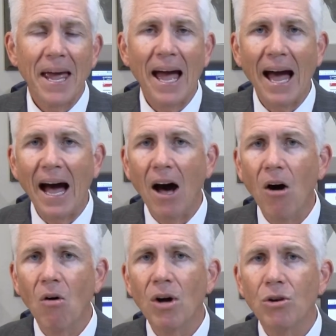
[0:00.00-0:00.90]

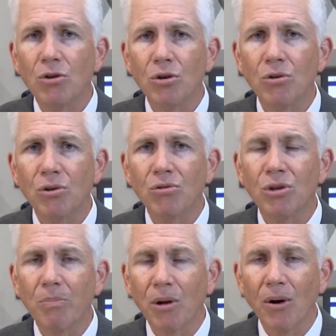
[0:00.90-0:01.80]
How do you
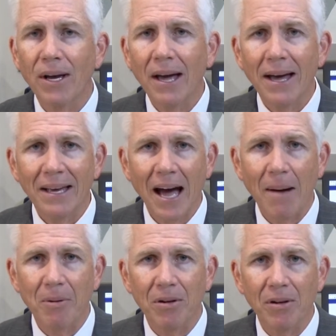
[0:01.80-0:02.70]
deploy
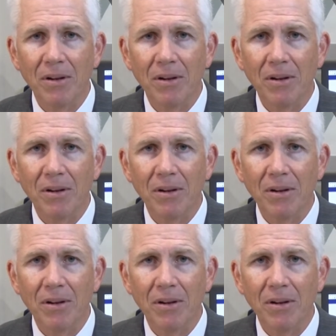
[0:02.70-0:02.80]
capital?